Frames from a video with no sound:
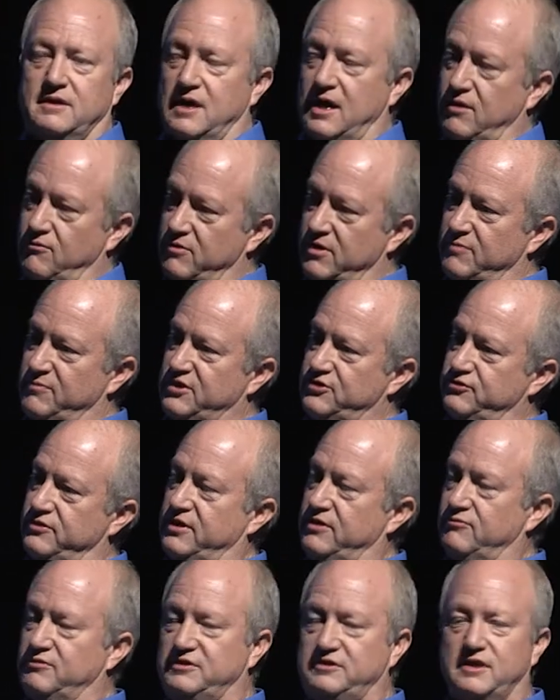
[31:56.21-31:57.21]
I want to be
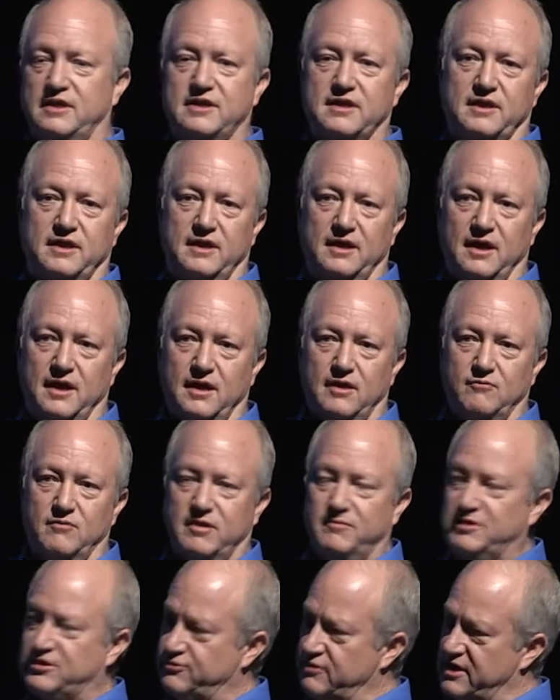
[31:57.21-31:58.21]
treated with dignity. I
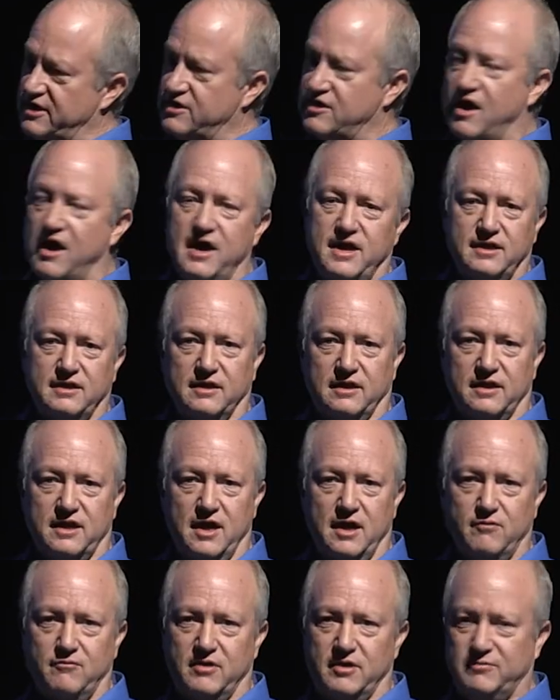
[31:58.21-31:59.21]
want to be treated kindly.
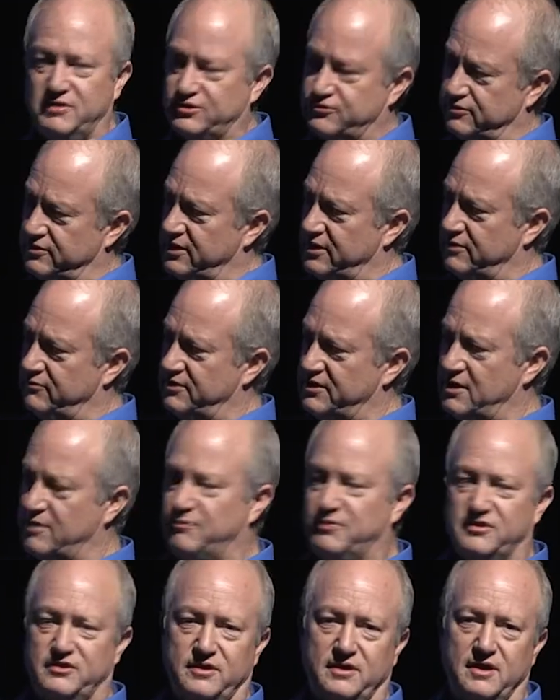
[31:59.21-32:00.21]
I want to be treated with
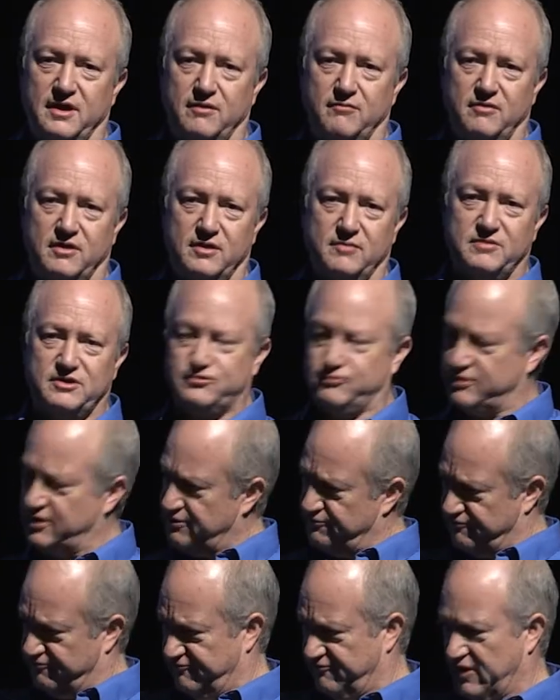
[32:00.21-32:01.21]
empathy. I want to be
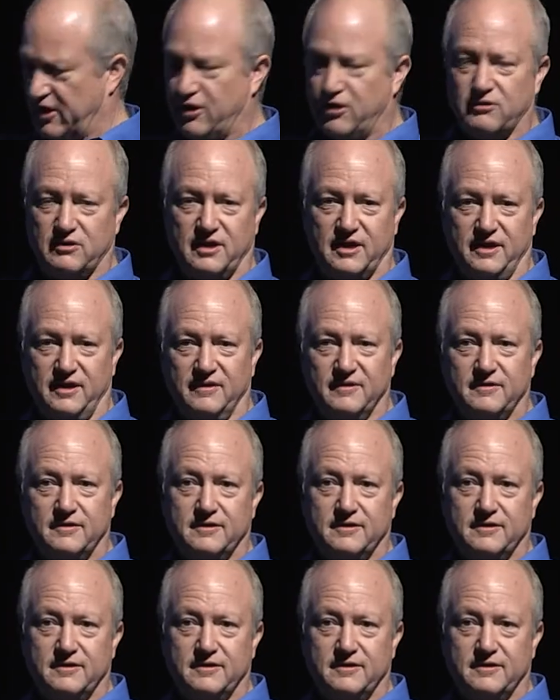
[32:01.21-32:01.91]
treated fairly.